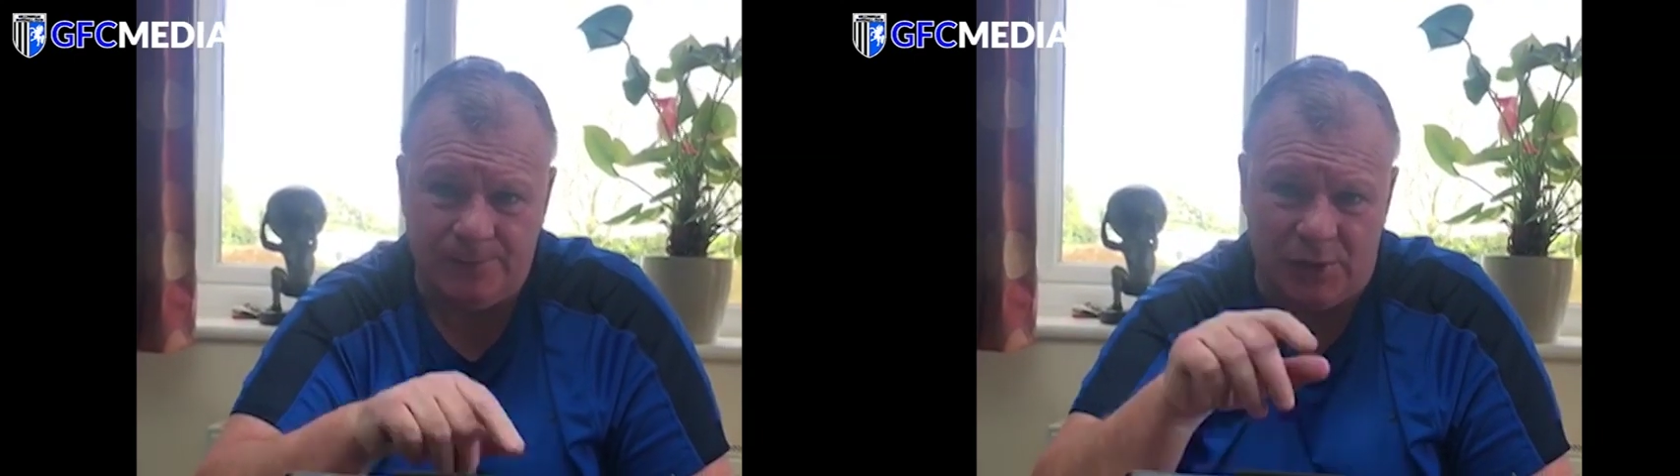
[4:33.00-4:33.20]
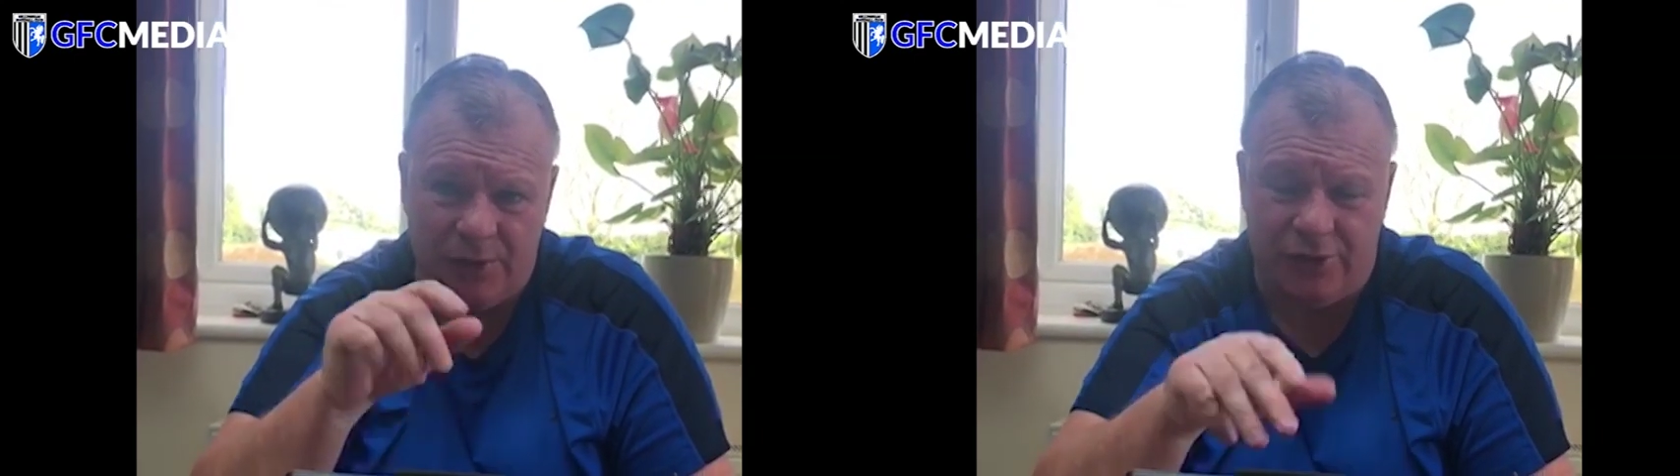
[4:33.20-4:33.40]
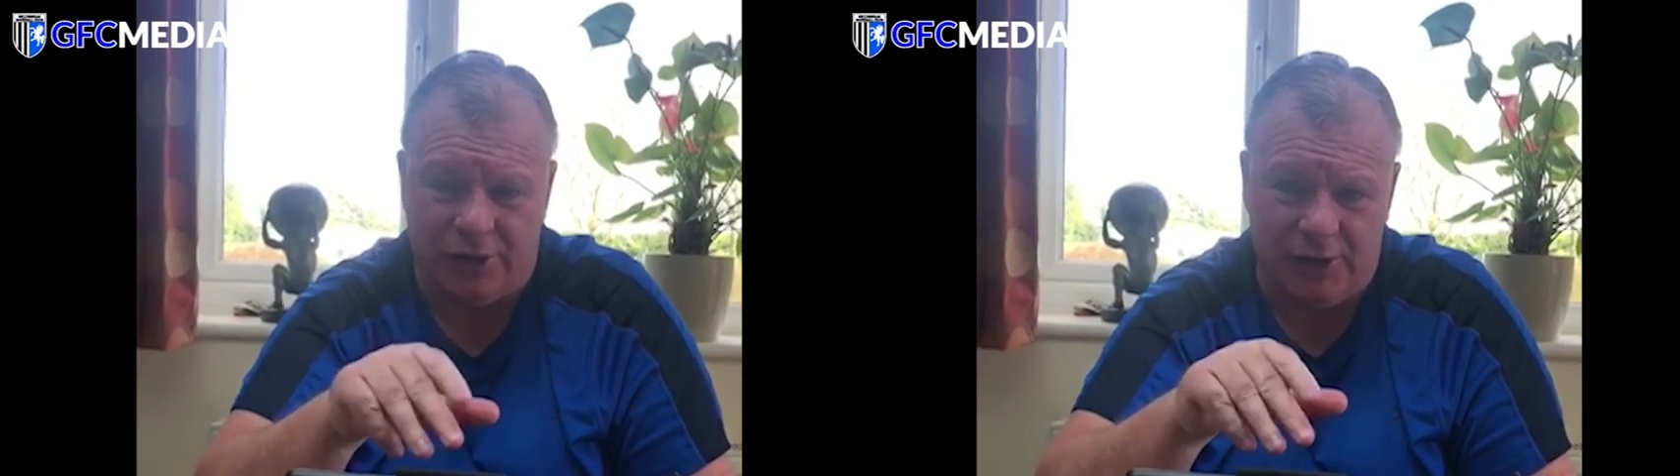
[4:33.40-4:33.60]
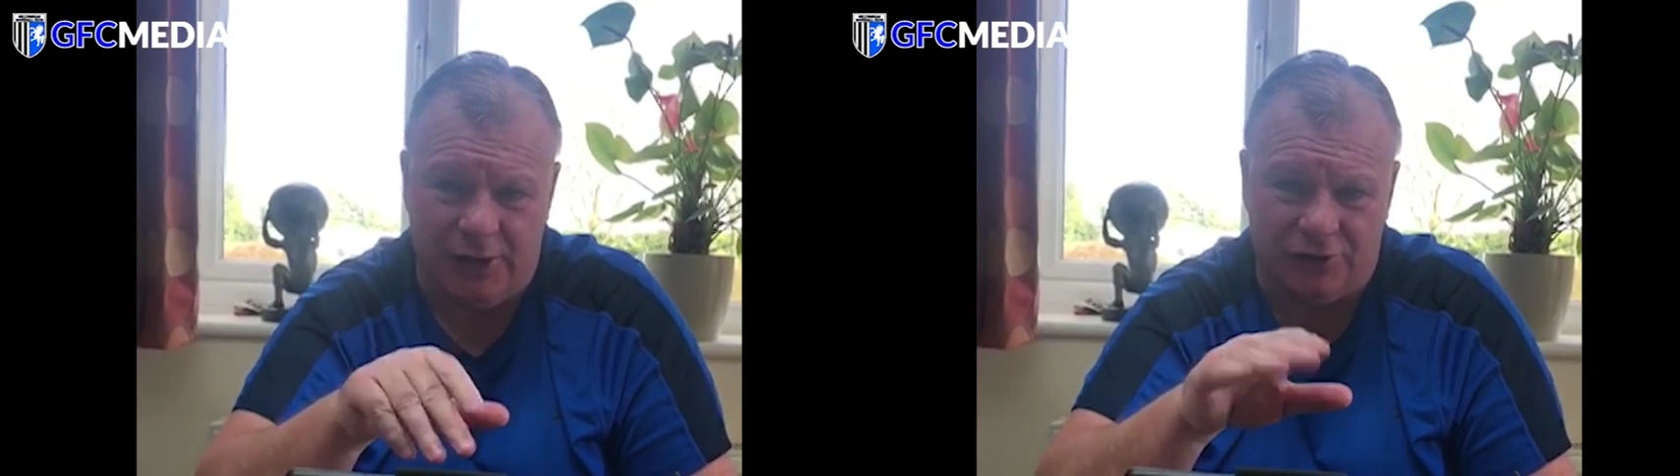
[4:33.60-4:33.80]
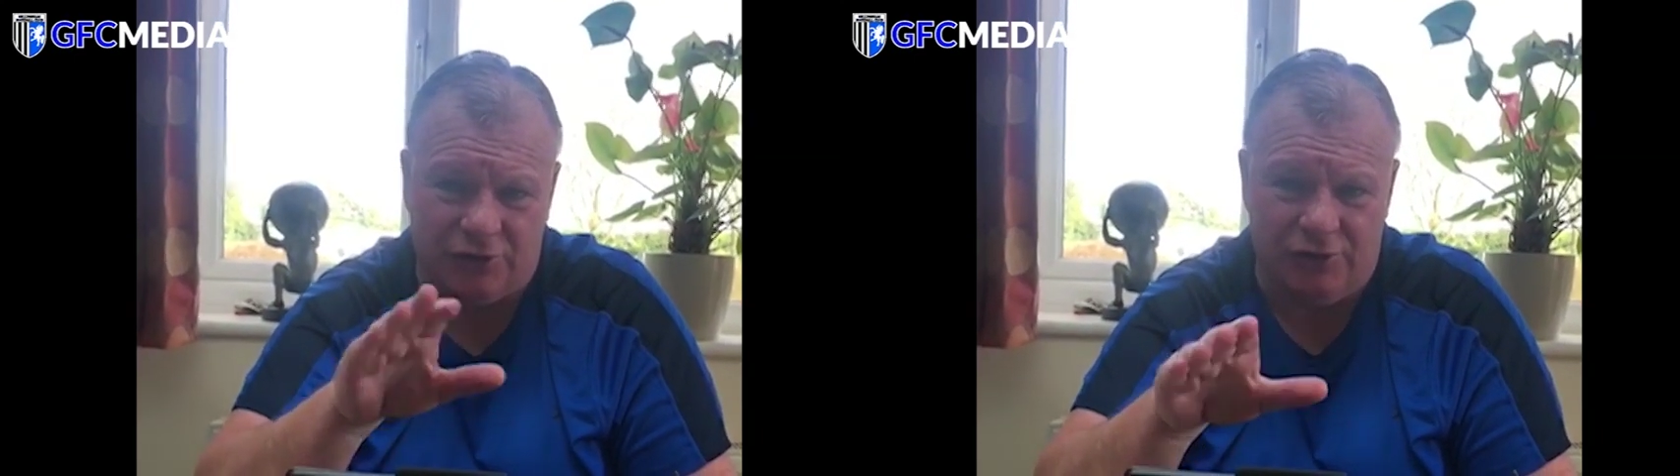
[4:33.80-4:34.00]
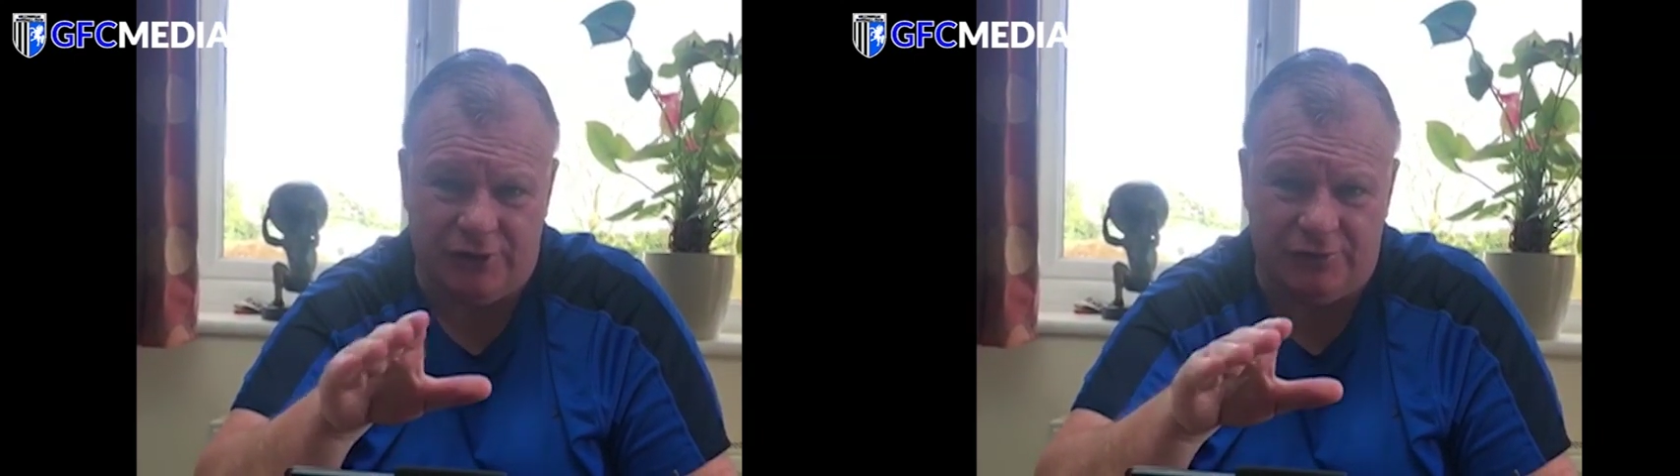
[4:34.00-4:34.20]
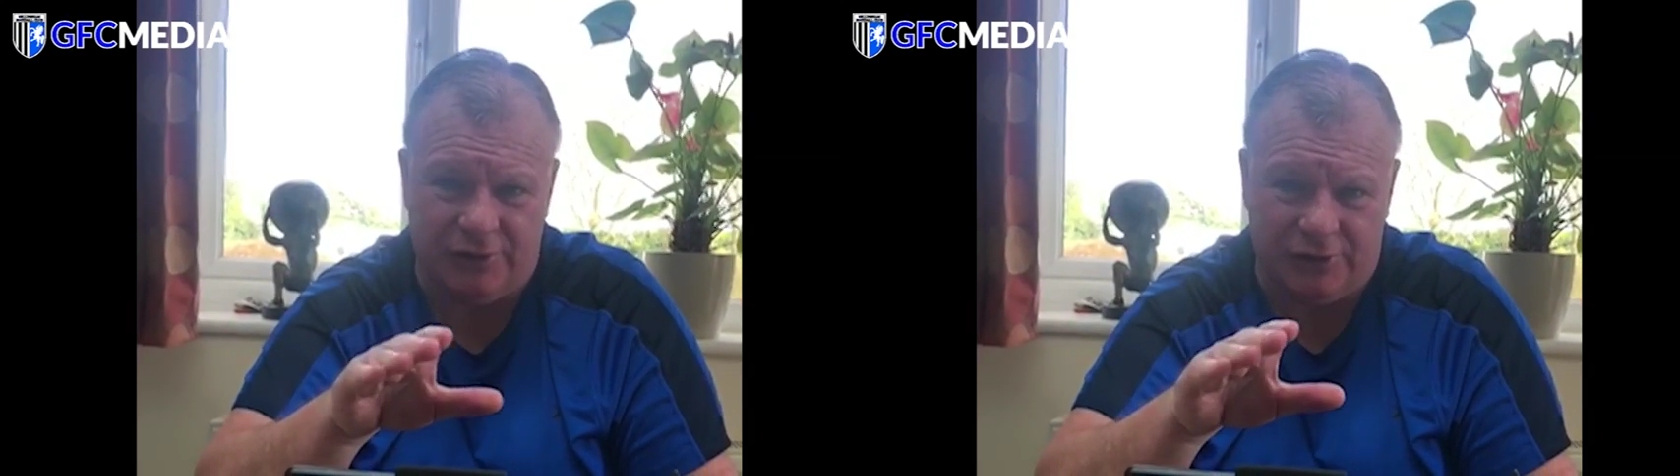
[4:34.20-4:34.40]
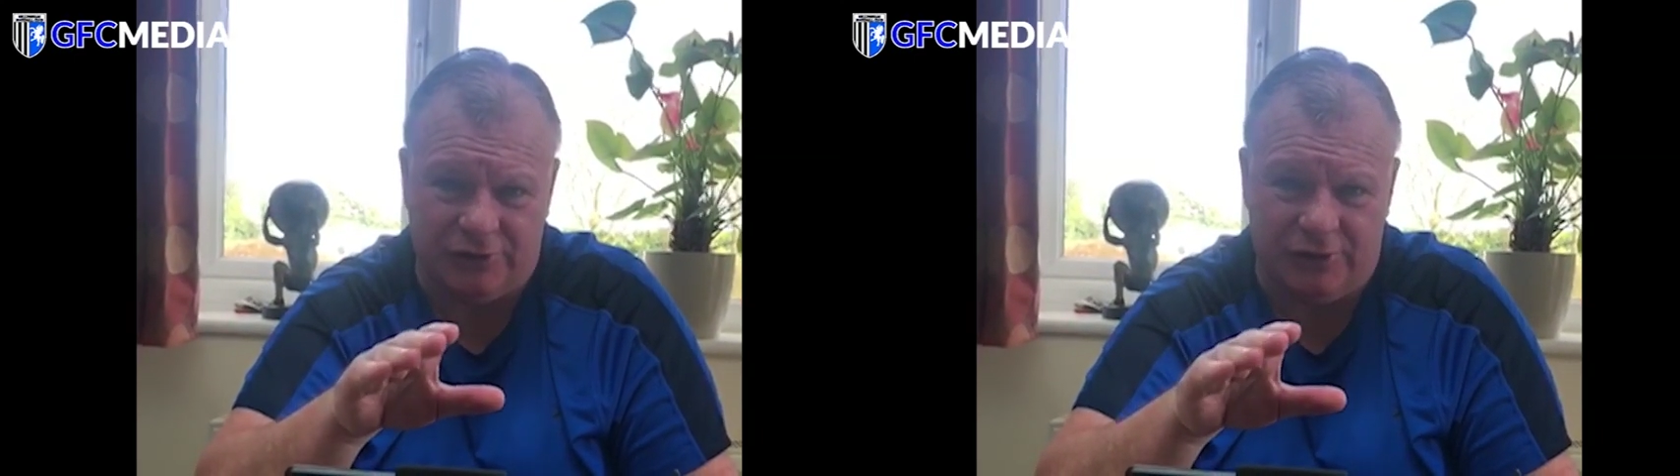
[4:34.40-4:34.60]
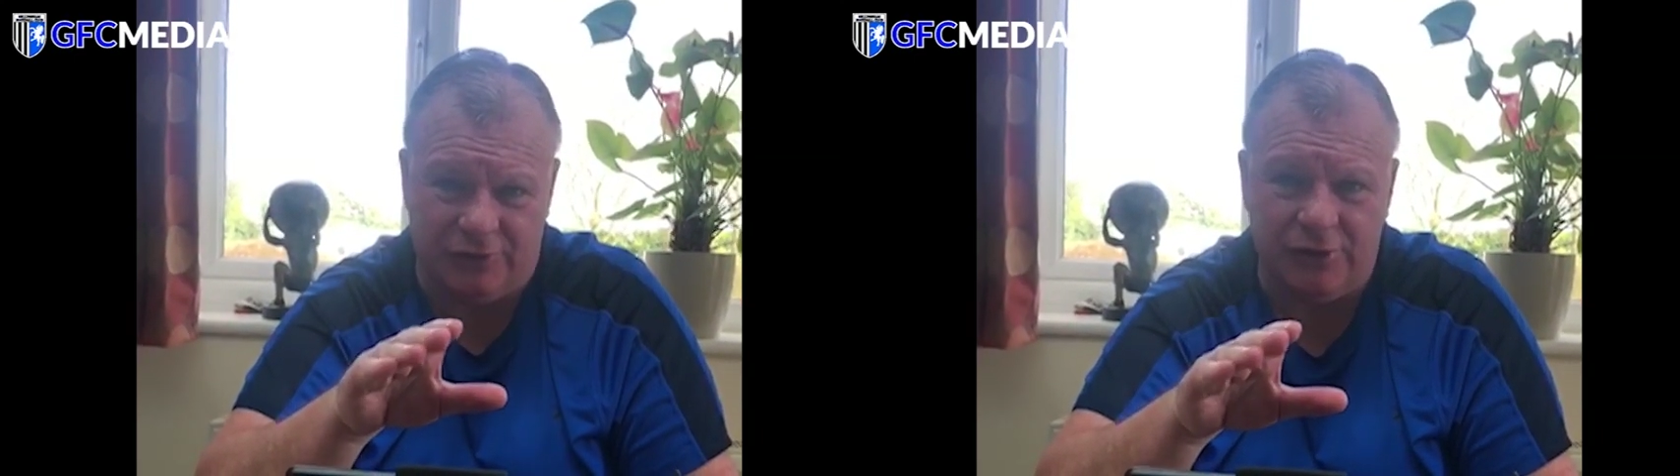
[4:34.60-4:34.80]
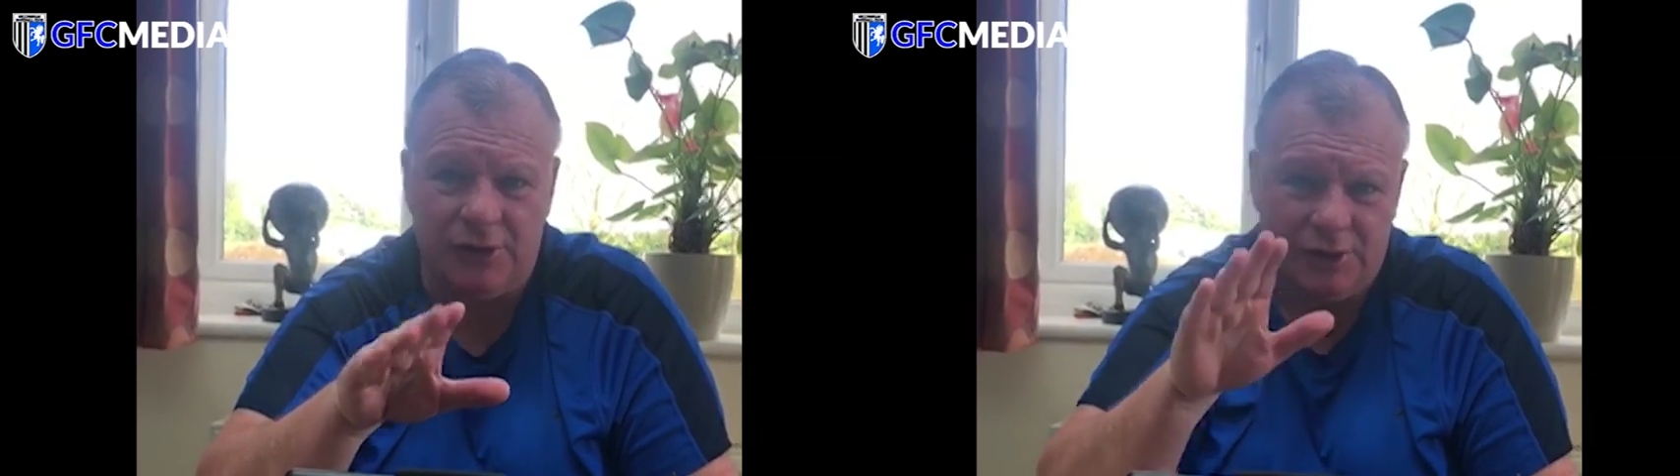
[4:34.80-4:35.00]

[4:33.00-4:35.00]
And thirdly, let's get ready for next season.